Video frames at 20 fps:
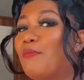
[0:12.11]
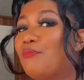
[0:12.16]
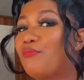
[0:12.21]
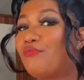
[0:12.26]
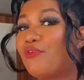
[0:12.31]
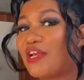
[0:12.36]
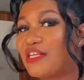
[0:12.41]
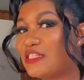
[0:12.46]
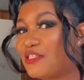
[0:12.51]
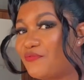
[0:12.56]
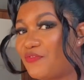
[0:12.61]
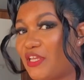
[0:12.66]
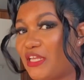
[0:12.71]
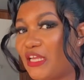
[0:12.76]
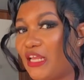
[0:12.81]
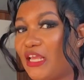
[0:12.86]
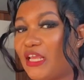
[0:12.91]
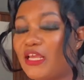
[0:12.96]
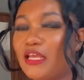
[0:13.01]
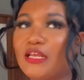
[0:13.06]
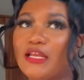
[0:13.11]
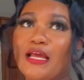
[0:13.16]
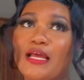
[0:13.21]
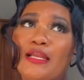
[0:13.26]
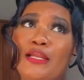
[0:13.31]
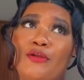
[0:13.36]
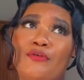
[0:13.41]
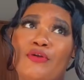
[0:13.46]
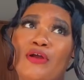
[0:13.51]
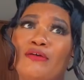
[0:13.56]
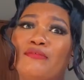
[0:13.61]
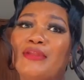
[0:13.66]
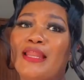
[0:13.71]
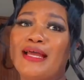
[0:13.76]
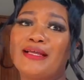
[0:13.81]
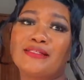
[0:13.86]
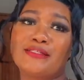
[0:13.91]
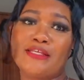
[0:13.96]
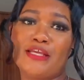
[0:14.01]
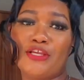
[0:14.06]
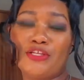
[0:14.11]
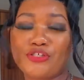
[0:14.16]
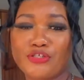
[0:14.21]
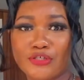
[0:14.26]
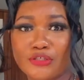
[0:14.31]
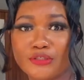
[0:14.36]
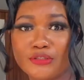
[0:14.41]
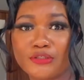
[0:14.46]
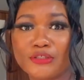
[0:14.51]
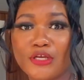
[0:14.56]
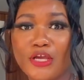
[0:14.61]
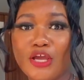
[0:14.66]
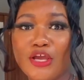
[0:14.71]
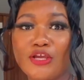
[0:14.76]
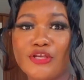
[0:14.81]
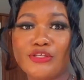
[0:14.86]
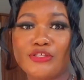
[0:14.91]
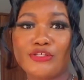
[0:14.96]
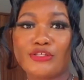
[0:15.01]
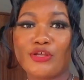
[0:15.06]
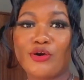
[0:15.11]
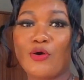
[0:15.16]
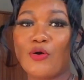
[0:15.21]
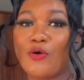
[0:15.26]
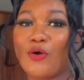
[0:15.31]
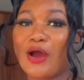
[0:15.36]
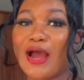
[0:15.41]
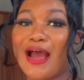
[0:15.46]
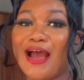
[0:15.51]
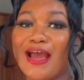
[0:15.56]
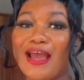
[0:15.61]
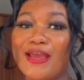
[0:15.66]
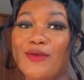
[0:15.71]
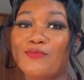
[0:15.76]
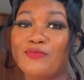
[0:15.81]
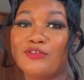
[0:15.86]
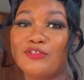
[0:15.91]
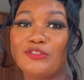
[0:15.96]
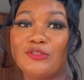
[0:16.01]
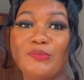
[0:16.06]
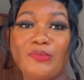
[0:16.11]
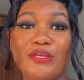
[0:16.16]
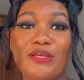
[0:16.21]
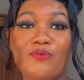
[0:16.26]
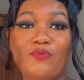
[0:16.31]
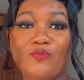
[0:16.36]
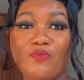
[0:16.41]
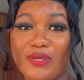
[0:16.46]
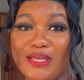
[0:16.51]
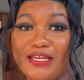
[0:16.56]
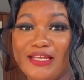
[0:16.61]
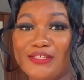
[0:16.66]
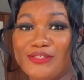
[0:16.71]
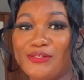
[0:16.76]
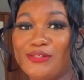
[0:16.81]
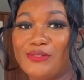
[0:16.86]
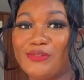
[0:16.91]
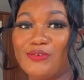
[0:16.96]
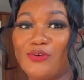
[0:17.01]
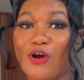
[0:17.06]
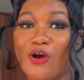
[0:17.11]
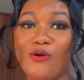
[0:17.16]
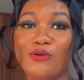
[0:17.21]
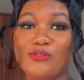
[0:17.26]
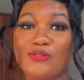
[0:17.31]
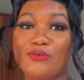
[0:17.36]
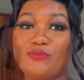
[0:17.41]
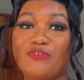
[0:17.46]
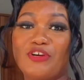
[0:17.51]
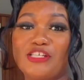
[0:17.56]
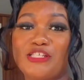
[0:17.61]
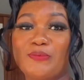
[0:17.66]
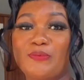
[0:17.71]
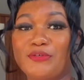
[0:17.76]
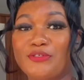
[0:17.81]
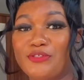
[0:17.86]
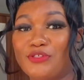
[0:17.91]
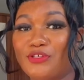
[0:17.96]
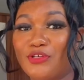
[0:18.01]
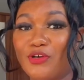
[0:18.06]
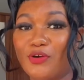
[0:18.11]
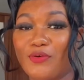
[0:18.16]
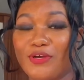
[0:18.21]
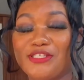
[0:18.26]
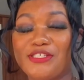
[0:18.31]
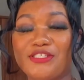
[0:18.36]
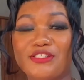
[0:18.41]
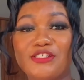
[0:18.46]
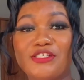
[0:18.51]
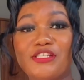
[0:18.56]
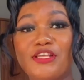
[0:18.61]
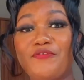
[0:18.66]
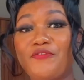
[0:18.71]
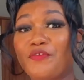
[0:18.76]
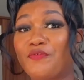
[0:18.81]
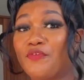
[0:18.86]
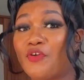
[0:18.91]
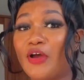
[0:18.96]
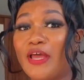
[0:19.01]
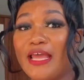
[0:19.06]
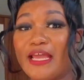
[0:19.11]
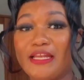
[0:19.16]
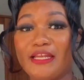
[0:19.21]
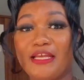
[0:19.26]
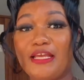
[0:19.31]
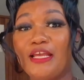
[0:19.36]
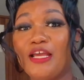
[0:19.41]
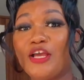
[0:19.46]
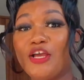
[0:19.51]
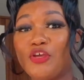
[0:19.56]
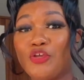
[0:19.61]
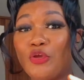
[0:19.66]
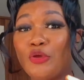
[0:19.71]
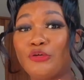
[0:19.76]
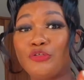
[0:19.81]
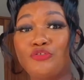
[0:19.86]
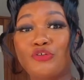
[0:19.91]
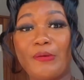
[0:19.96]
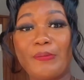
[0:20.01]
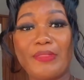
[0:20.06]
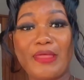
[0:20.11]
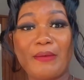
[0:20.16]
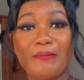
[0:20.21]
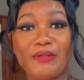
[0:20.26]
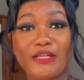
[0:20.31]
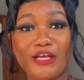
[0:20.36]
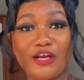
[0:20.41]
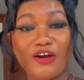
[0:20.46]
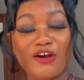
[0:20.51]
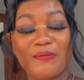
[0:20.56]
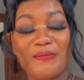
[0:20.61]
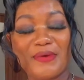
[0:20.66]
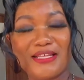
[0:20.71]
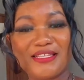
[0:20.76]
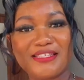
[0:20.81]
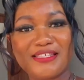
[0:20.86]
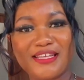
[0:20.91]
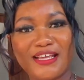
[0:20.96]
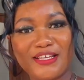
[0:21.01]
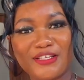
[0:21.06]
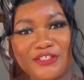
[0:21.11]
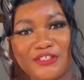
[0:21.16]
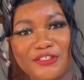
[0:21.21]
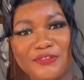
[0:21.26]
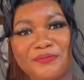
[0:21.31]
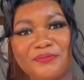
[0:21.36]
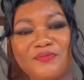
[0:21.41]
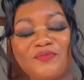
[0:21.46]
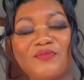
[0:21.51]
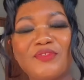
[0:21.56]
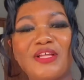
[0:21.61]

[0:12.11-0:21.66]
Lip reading: breastfeeding and around lactation. So, I would be willing to also respond to your questions. If you've got any, you could drop them in the comment section.